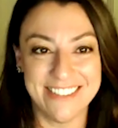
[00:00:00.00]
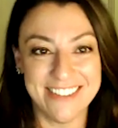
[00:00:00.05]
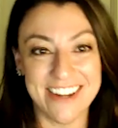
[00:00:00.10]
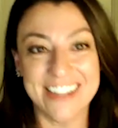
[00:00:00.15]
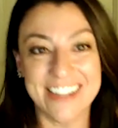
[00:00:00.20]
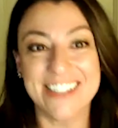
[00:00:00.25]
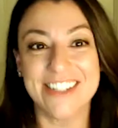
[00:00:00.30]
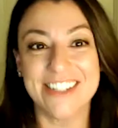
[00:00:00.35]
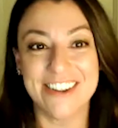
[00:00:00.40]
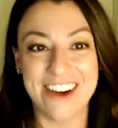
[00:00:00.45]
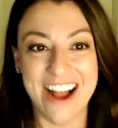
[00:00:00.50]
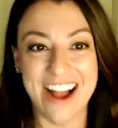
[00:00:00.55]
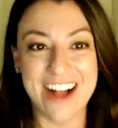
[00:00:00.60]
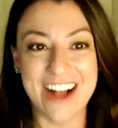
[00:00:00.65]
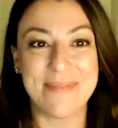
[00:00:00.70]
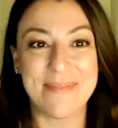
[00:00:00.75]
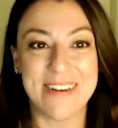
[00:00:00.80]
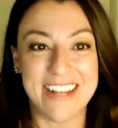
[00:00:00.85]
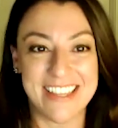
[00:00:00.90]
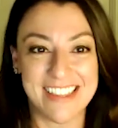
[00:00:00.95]
nut to
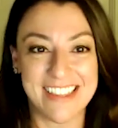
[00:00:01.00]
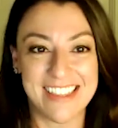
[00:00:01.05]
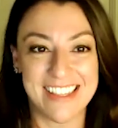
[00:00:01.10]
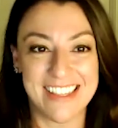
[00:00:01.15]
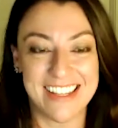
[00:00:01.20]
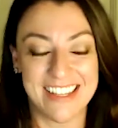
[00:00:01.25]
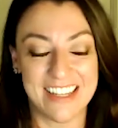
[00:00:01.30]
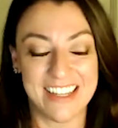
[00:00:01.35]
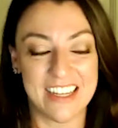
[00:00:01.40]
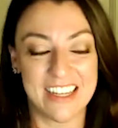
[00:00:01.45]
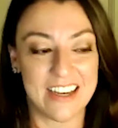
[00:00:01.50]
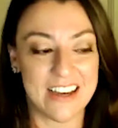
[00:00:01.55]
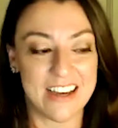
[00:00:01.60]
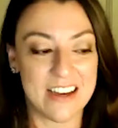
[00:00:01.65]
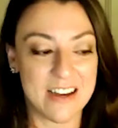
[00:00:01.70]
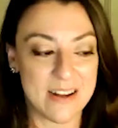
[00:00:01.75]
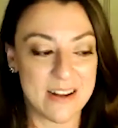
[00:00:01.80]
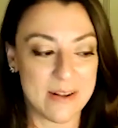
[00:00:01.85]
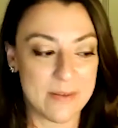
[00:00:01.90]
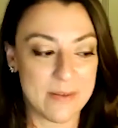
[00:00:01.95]
crack, but I think
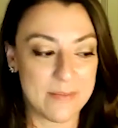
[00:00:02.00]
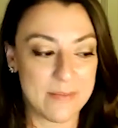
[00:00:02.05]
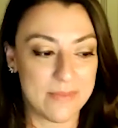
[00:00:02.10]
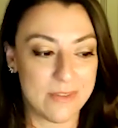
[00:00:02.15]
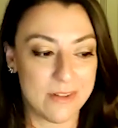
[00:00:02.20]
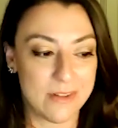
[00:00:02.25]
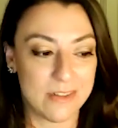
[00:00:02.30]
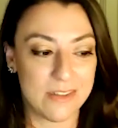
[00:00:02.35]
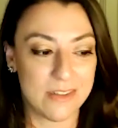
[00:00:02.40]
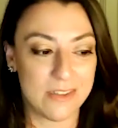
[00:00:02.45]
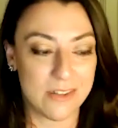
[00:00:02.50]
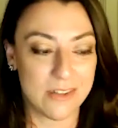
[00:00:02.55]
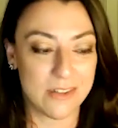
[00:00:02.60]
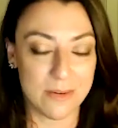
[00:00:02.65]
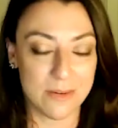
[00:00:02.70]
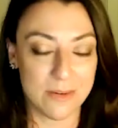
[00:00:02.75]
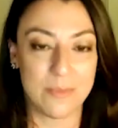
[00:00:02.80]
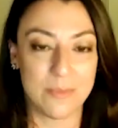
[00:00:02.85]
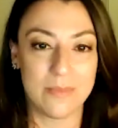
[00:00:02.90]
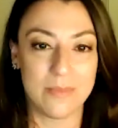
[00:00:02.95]
there's
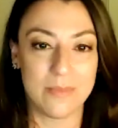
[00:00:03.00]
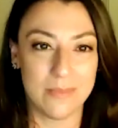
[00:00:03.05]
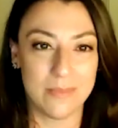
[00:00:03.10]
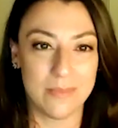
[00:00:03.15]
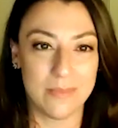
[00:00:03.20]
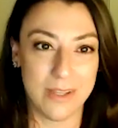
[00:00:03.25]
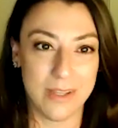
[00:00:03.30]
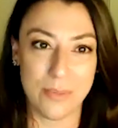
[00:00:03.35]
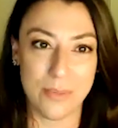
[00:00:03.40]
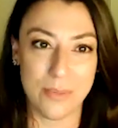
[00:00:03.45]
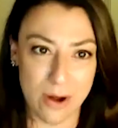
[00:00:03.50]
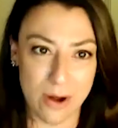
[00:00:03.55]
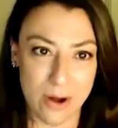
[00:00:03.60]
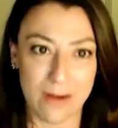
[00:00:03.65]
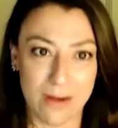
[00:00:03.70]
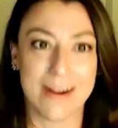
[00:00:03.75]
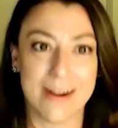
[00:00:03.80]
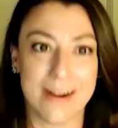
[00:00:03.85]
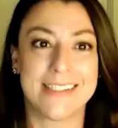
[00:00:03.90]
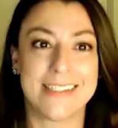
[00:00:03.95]
certainly
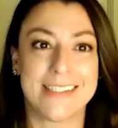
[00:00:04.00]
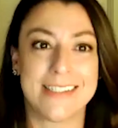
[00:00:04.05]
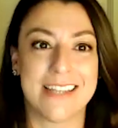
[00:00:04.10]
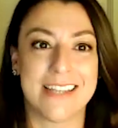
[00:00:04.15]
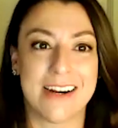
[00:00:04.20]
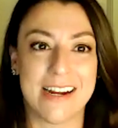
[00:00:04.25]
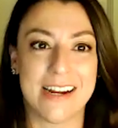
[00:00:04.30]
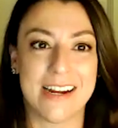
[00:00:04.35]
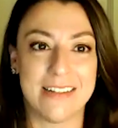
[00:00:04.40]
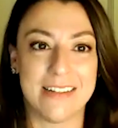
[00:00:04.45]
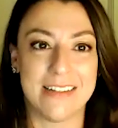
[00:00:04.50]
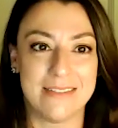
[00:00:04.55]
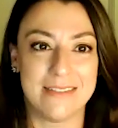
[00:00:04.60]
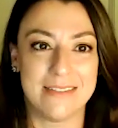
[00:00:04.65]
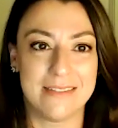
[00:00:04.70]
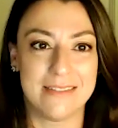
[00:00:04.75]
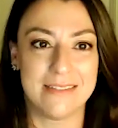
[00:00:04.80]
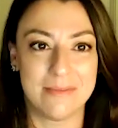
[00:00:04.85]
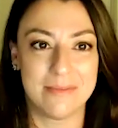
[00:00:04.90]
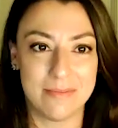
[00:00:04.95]
progress there
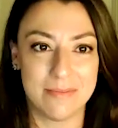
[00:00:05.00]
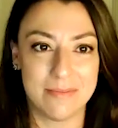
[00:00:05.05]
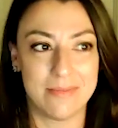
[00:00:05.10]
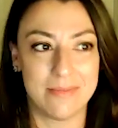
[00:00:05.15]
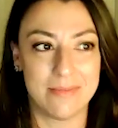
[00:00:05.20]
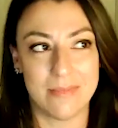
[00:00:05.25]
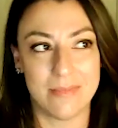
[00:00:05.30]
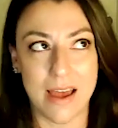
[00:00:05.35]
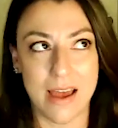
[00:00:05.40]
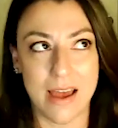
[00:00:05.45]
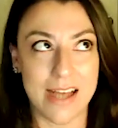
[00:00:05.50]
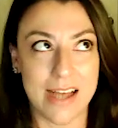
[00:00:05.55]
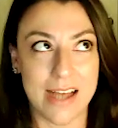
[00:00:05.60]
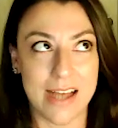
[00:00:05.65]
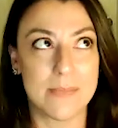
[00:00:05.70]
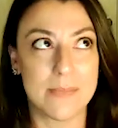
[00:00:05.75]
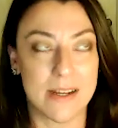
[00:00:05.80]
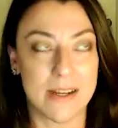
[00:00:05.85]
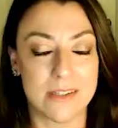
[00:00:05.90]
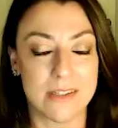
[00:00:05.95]
and
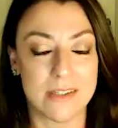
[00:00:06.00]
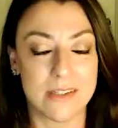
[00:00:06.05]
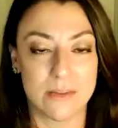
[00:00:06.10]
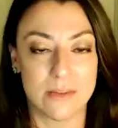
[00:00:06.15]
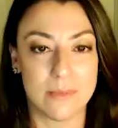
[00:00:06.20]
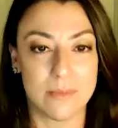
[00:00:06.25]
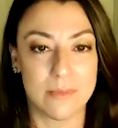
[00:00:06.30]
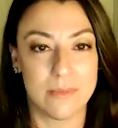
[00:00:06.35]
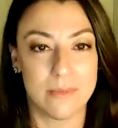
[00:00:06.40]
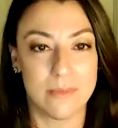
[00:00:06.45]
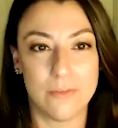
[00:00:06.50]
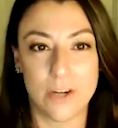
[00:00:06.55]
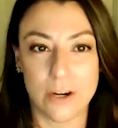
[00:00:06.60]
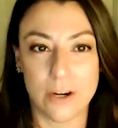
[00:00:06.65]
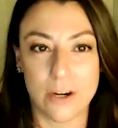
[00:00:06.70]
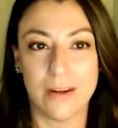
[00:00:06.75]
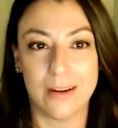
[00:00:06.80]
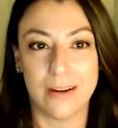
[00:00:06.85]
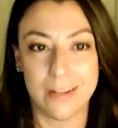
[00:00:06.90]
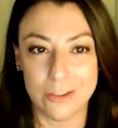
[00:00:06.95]
aspects that are
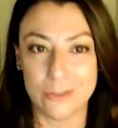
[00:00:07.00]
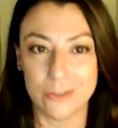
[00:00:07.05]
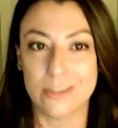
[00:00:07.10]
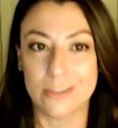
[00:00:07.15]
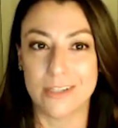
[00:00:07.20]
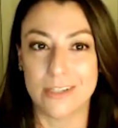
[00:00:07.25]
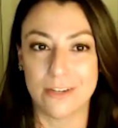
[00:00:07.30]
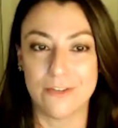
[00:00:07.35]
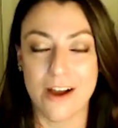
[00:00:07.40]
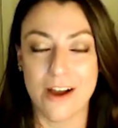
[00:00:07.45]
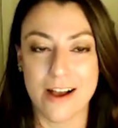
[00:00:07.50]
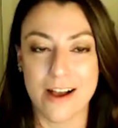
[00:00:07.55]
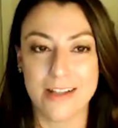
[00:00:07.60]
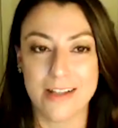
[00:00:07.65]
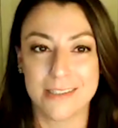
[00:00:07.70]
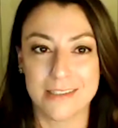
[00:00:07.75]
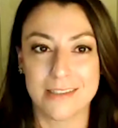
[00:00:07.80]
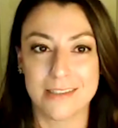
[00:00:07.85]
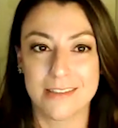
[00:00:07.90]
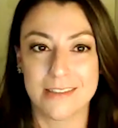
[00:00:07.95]
very interesting for us.